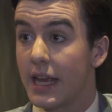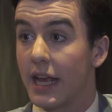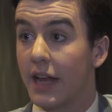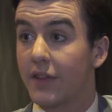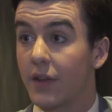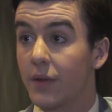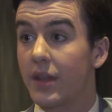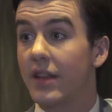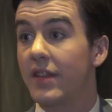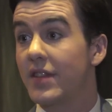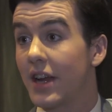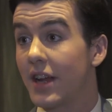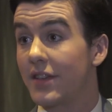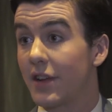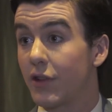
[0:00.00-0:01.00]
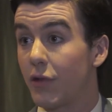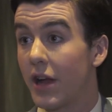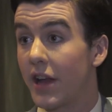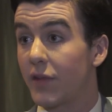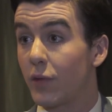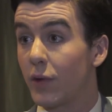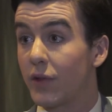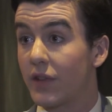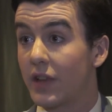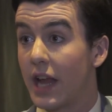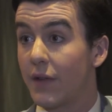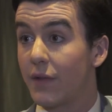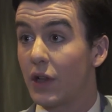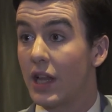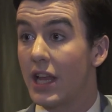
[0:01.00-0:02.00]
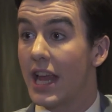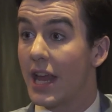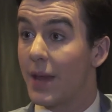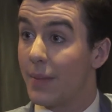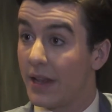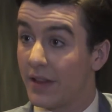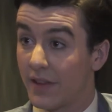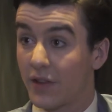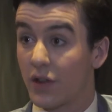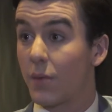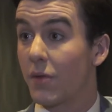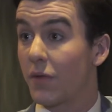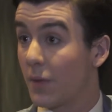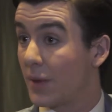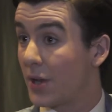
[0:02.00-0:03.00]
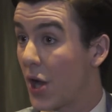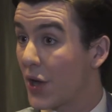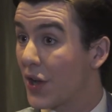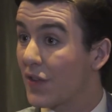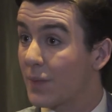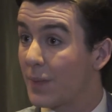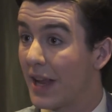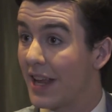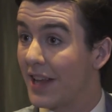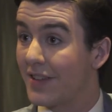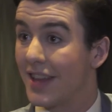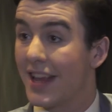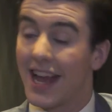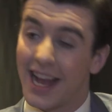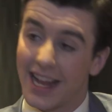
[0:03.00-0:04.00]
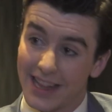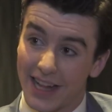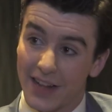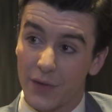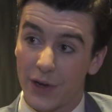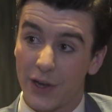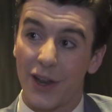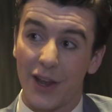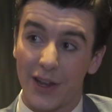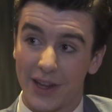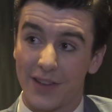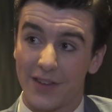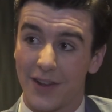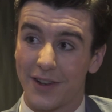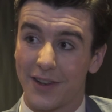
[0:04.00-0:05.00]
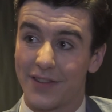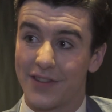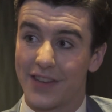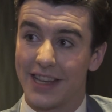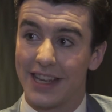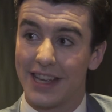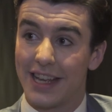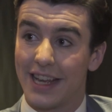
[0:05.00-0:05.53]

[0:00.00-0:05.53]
If something starts at grassroots level, it means it's coming from an honest place, and that's what I like is honesty.